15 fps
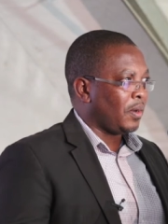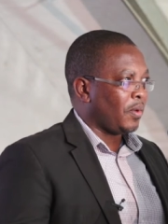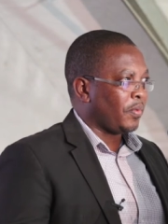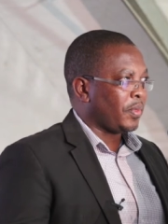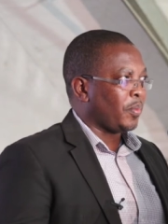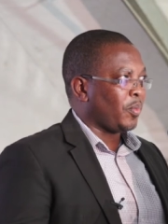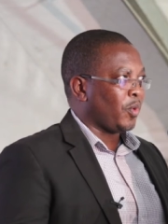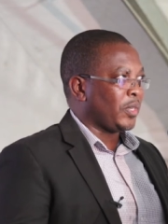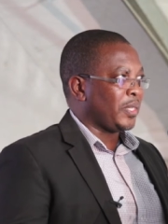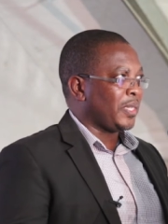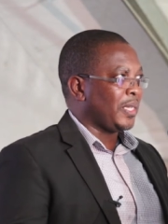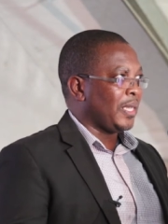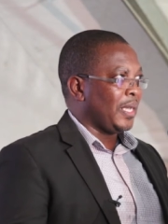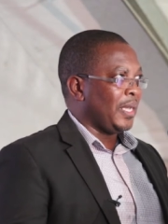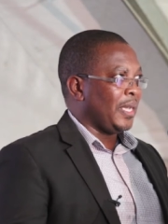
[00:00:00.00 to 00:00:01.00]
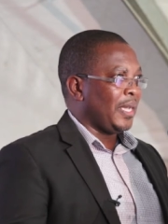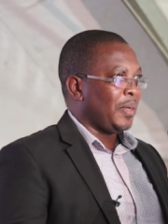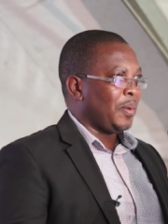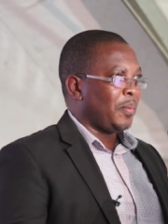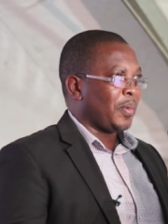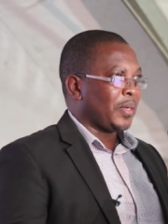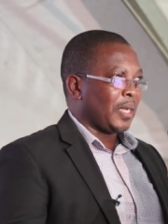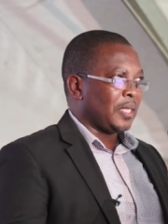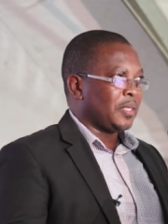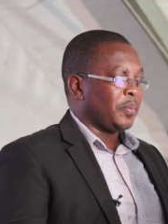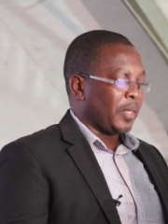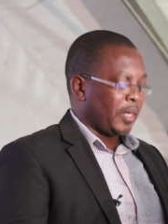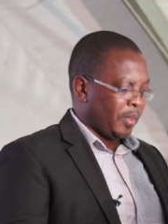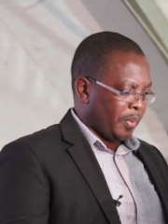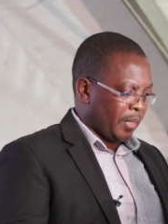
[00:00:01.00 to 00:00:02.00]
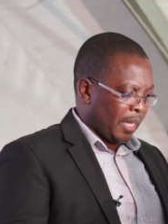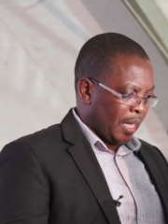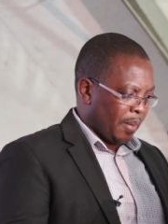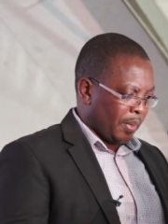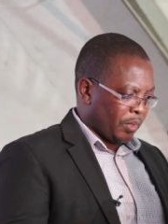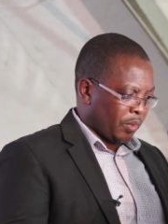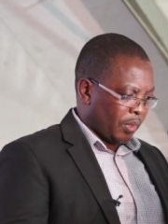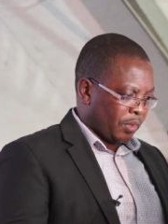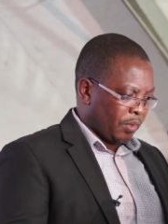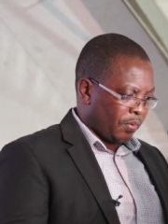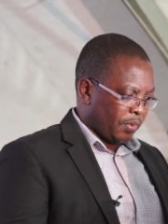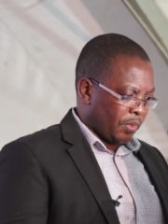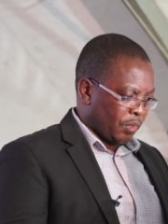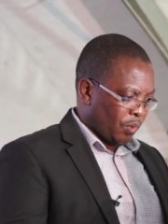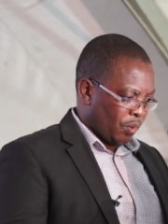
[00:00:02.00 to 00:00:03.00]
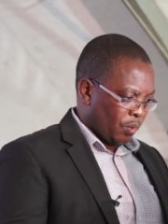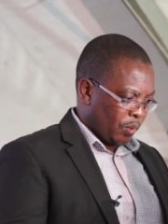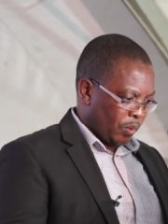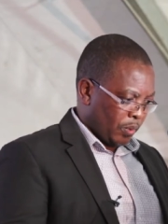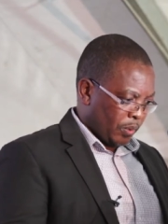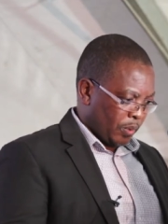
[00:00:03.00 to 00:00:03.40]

of the body, but ultimately became a doctor of the soul.